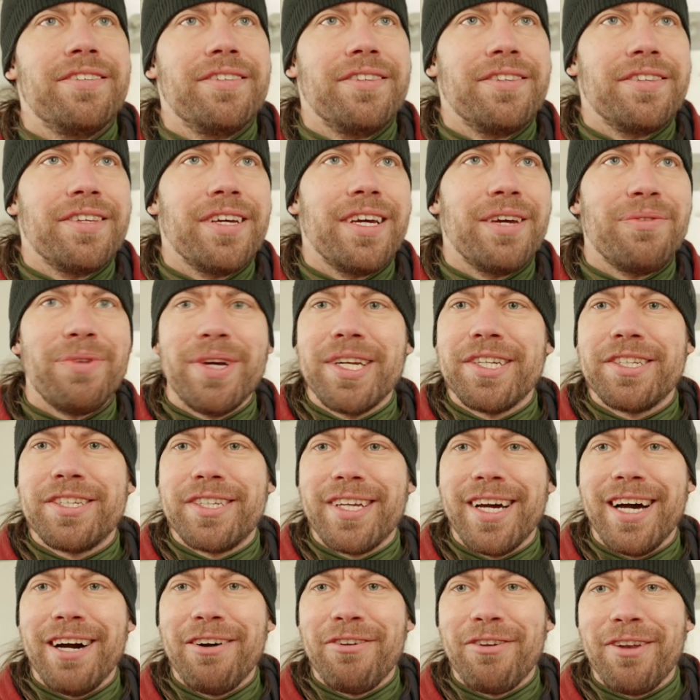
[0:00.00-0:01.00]
They went
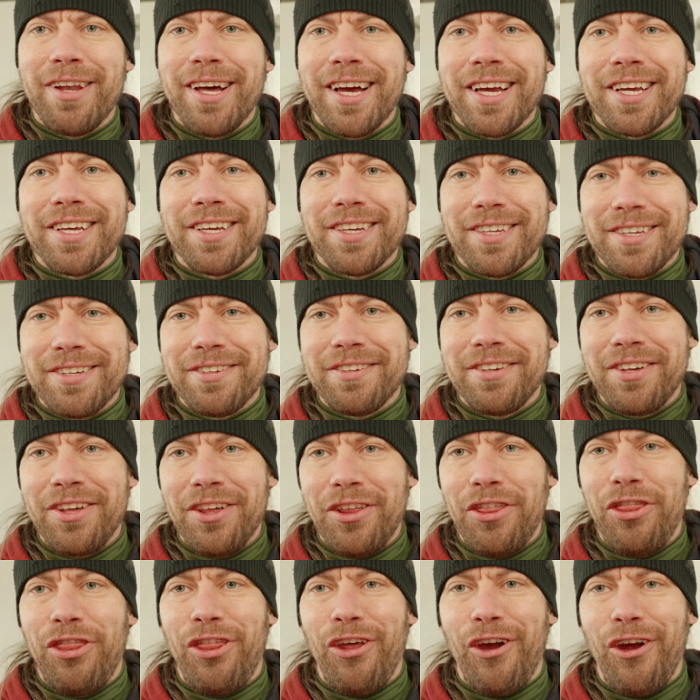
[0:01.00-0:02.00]
down like
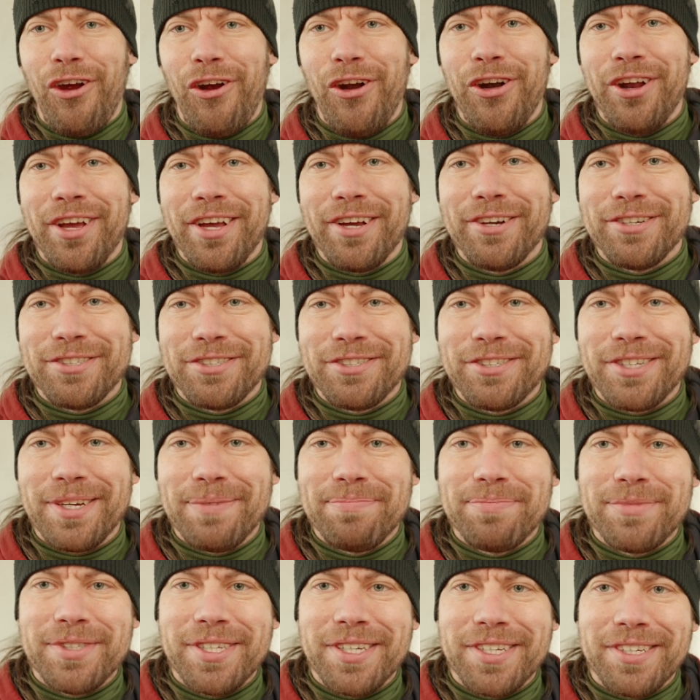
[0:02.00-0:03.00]
30 or
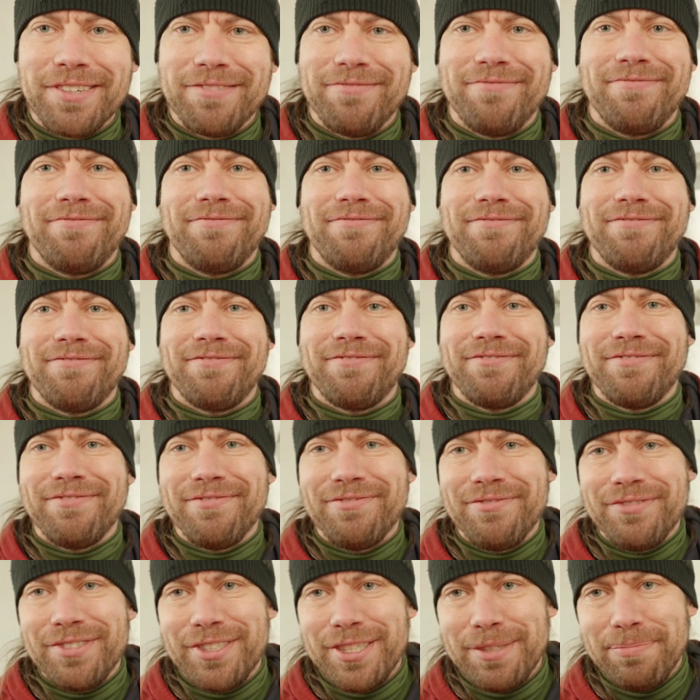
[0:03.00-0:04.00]
something,
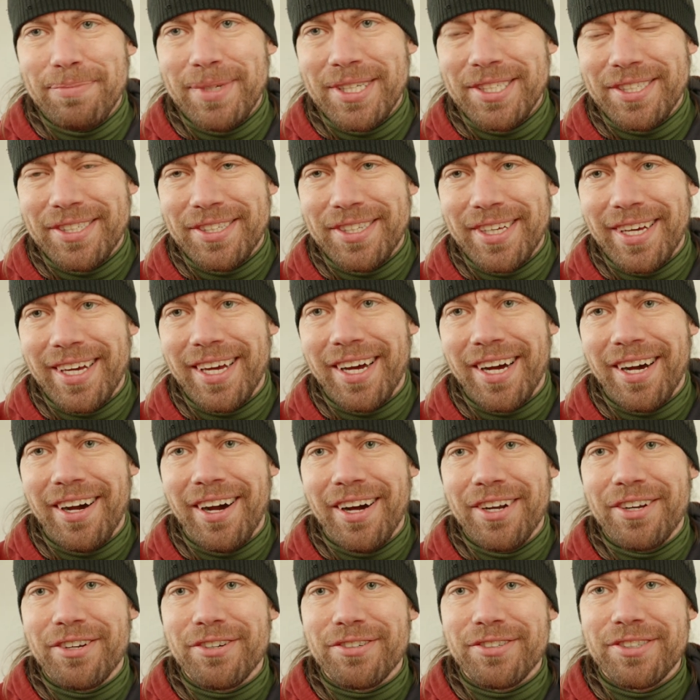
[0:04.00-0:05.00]
which means they are
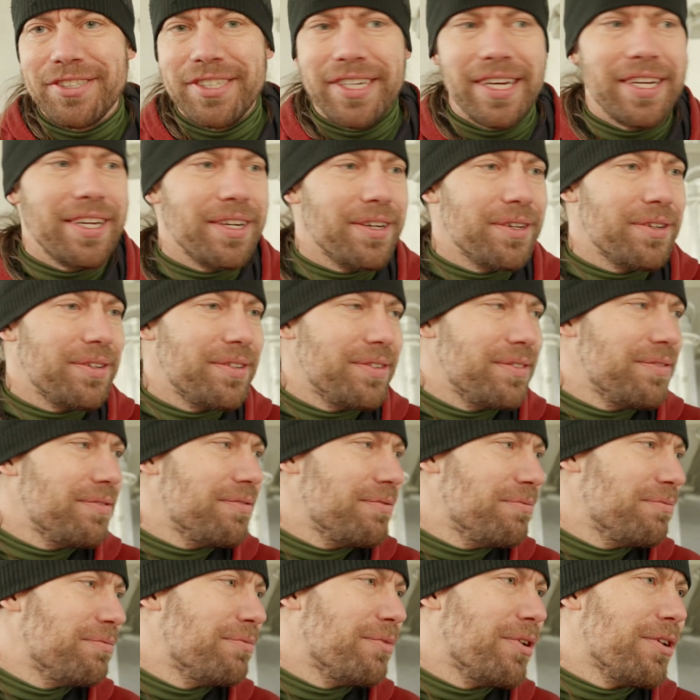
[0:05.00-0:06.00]
under 10
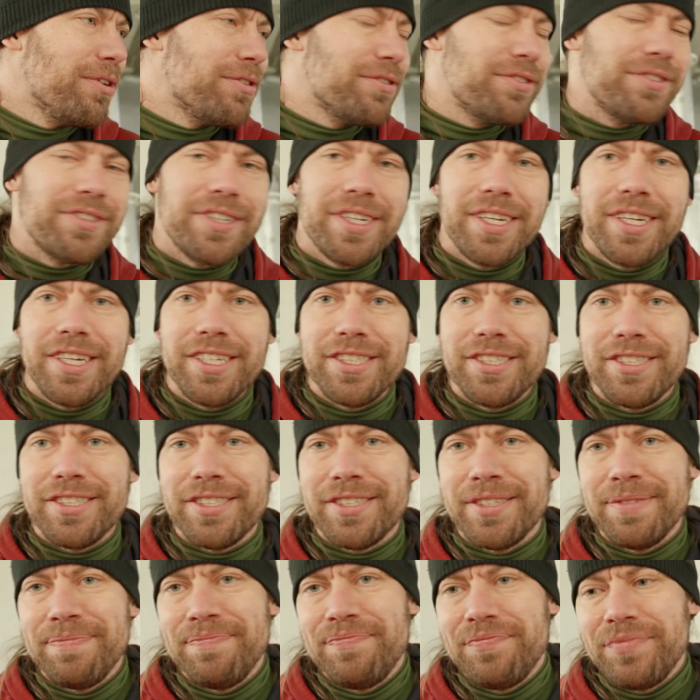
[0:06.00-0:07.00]
volts
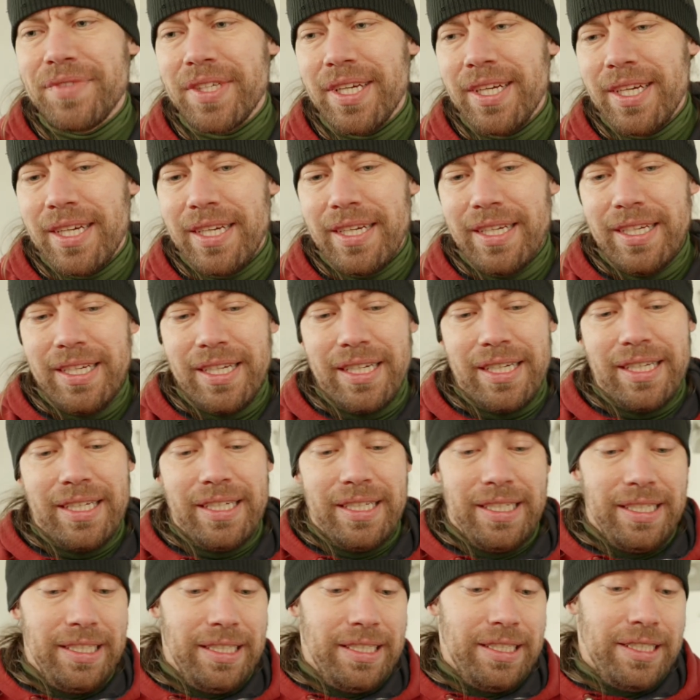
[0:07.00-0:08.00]
each.
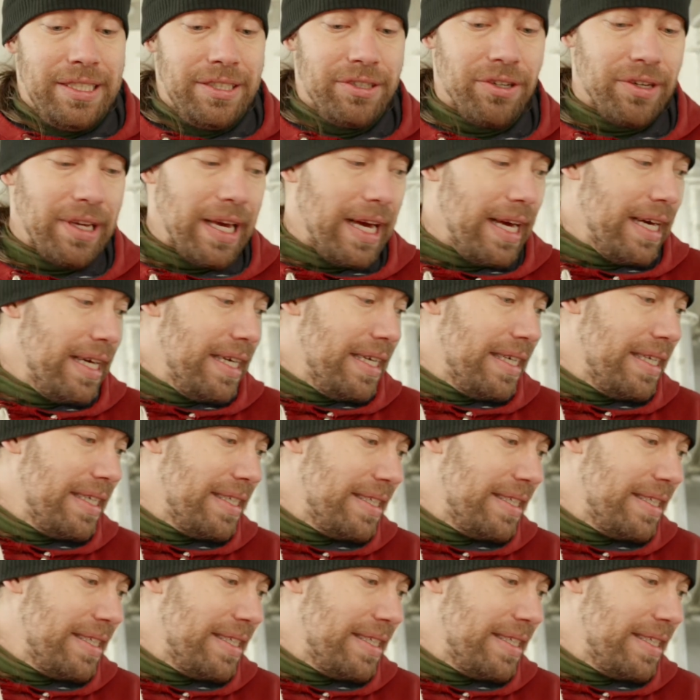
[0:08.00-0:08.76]
So yeah,